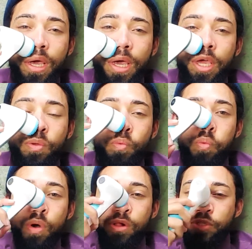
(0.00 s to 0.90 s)
it
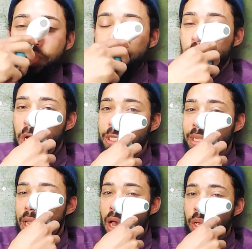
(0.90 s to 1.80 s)
will not
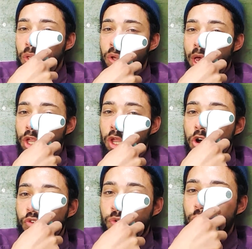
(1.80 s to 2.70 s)
allow you to actually
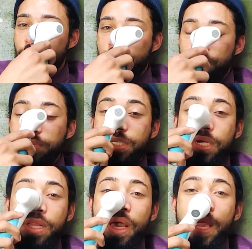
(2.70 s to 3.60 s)
overwork that
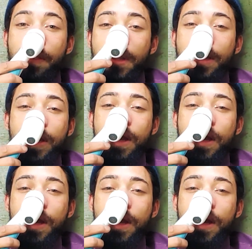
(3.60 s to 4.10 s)
particular area.